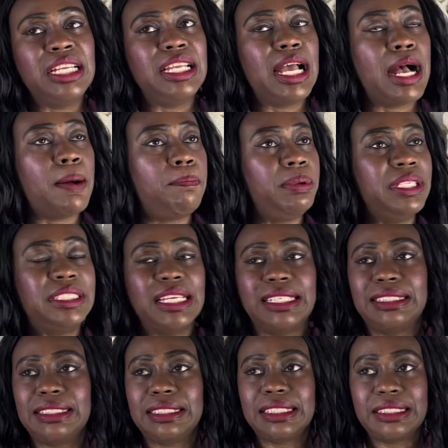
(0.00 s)
Yeah,
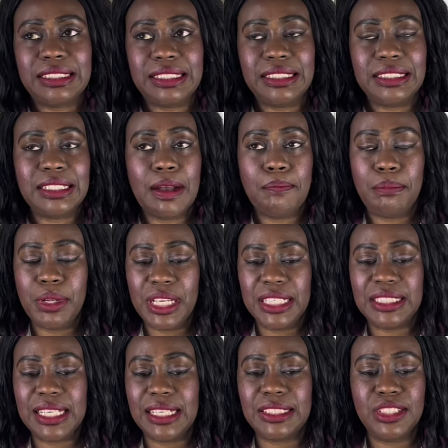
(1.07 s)
pleated skirts and
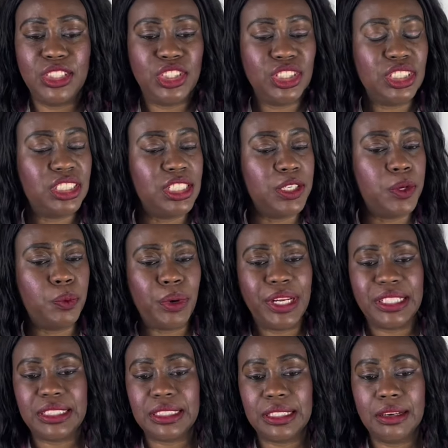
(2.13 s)
blazers is just a
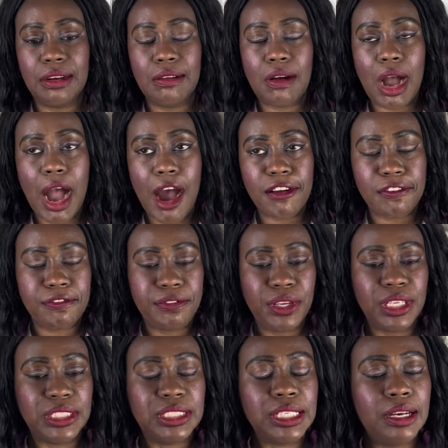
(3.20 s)
great
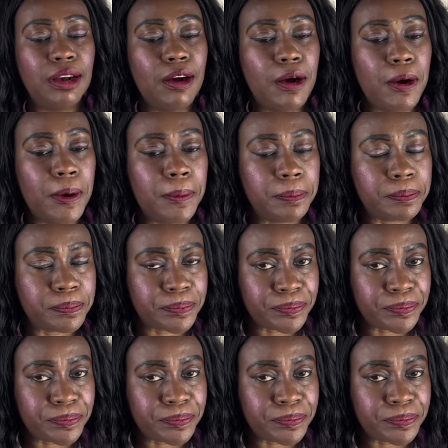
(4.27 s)
outfit, a